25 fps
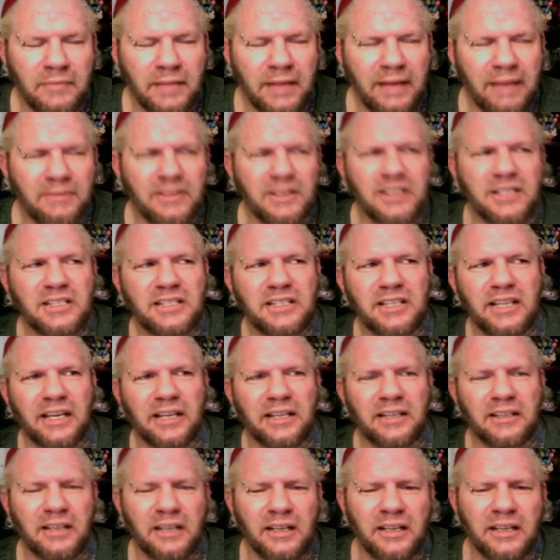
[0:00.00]
They have this
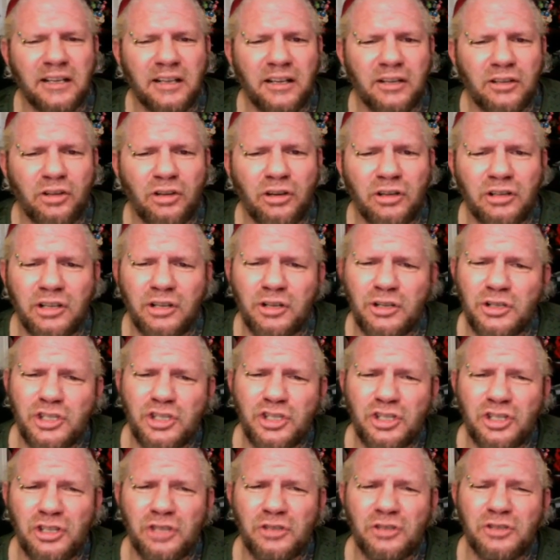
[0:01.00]
thing, and along
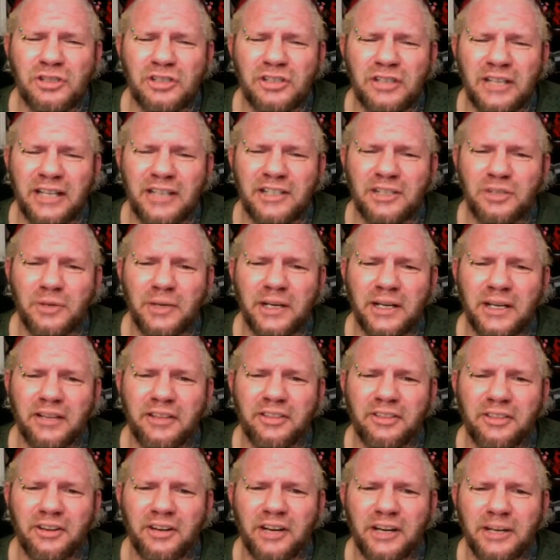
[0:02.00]
that train
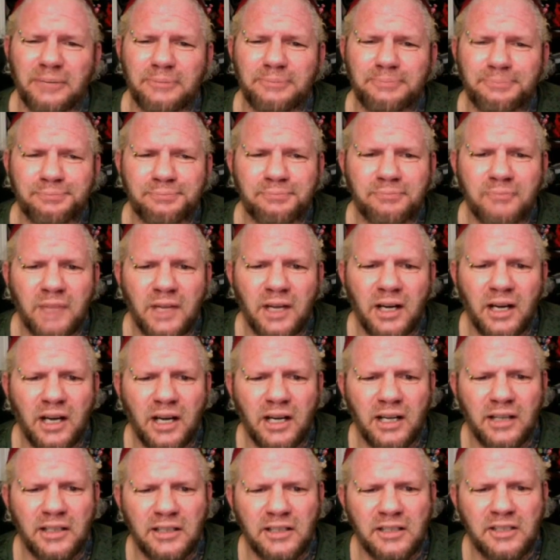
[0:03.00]
of thought,
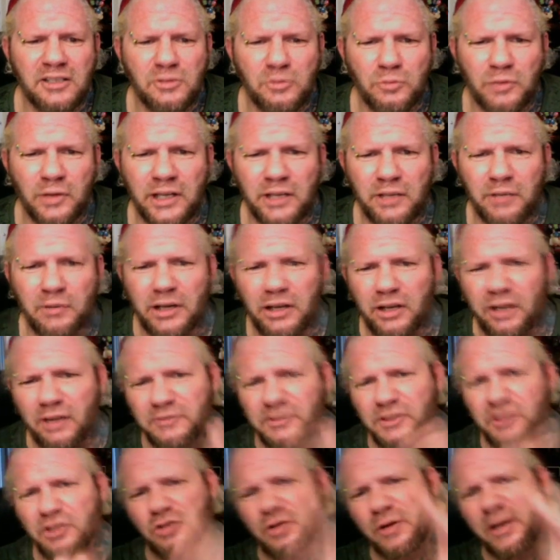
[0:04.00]
that's running right
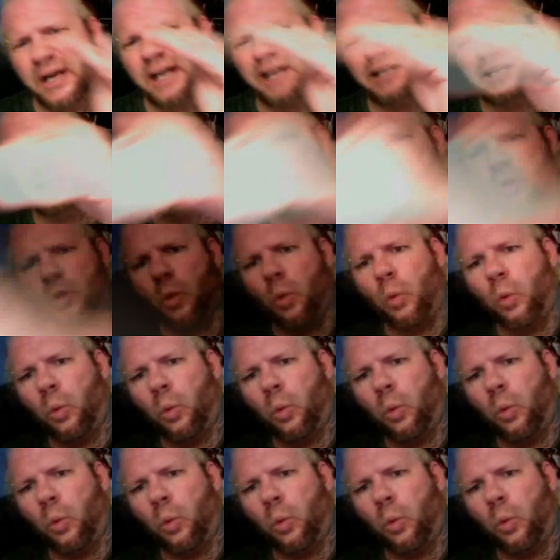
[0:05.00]
off the tracks.